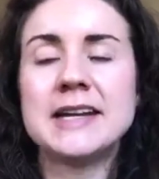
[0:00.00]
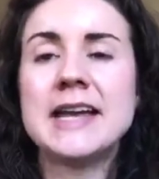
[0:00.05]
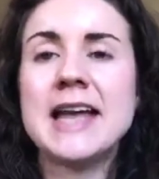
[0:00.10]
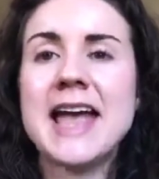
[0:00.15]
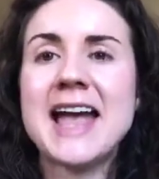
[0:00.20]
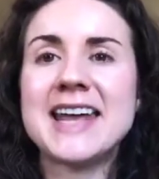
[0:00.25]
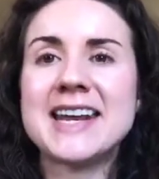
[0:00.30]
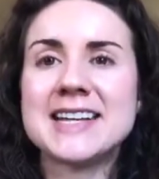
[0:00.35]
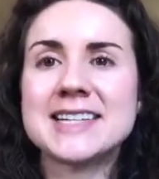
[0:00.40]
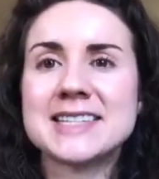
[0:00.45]

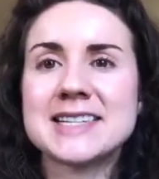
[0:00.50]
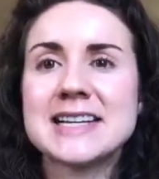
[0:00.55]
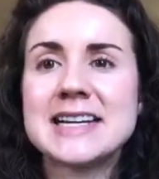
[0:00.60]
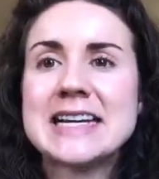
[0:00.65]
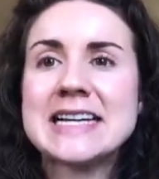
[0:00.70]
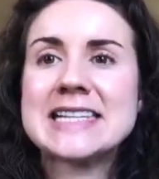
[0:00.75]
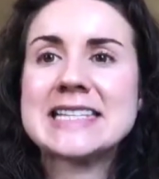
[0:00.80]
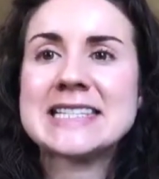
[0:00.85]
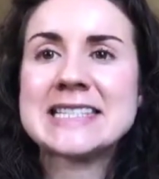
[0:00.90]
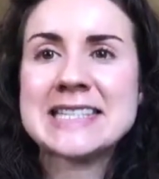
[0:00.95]
And it's
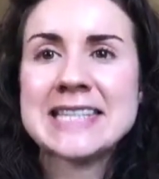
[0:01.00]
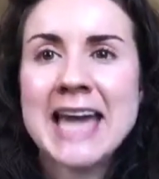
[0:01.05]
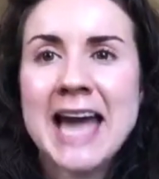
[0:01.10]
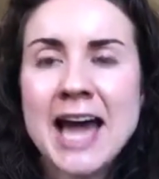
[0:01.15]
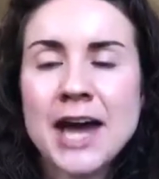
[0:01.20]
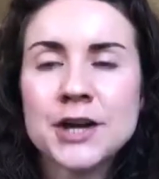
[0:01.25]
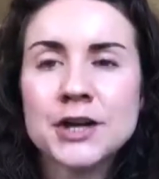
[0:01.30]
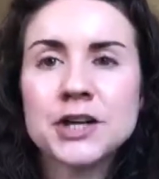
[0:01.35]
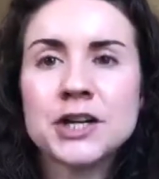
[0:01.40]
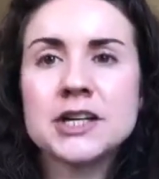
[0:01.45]

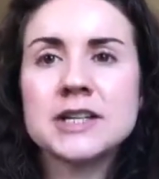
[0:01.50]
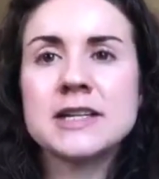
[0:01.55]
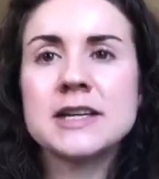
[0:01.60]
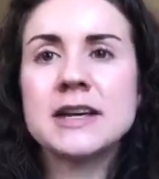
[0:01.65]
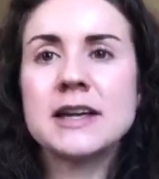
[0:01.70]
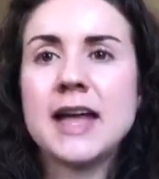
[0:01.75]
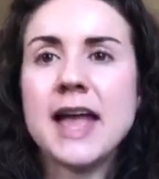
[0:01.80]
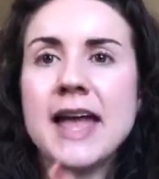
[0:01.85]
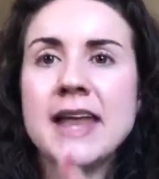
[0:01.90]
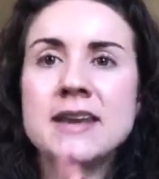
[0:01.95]
scattered
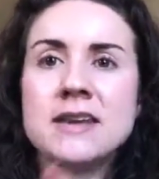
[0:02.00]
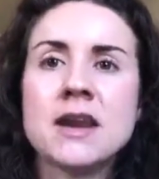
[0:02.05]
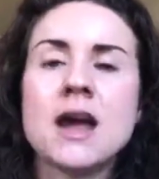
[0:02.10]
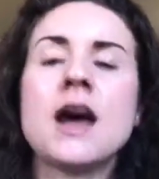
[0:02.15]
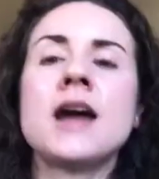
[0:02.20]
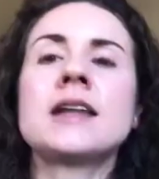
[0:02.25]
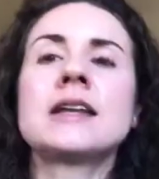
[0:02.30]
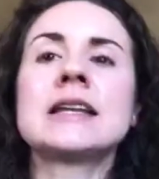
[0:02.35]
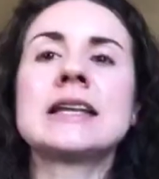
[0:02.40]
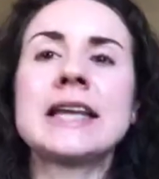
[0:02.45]
and
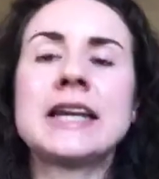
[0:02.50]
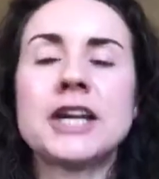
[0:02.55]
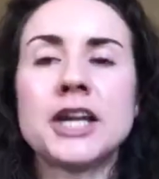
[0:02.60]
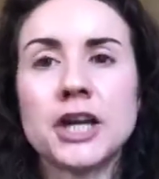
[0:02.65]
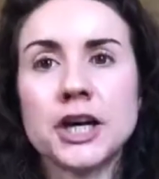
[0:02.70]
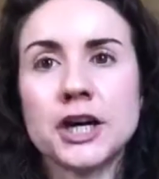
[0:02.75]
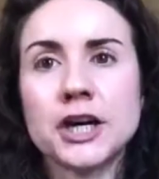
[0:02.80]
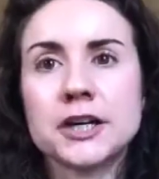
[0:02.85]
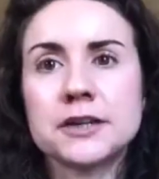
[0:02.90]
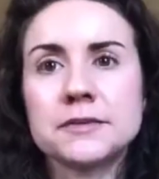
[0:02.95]

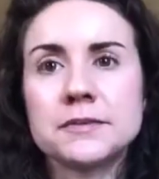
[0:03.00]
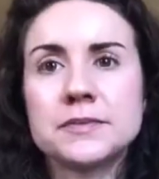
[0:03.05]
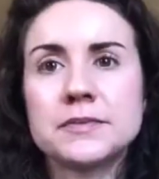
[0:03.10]
non-linear.